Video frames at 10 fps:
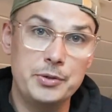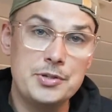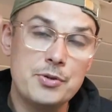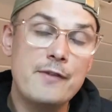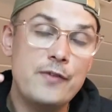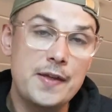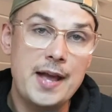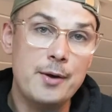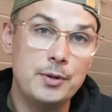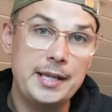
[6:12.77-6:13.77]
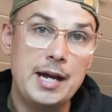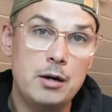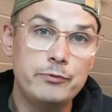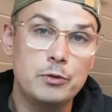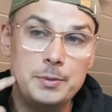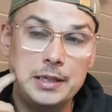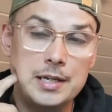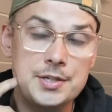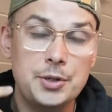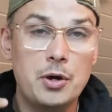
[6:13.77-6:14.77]
And so I find that really helpful
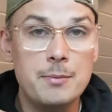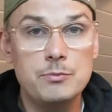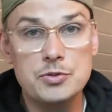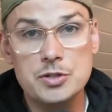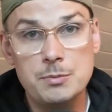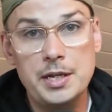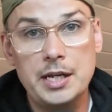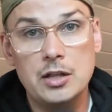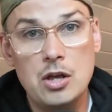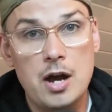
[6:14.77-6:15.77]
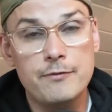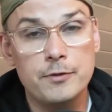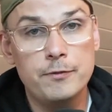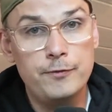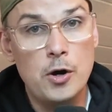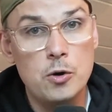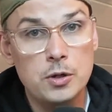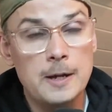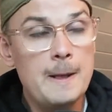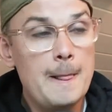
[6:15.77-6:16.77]
because, I'm submitting a lot for folk,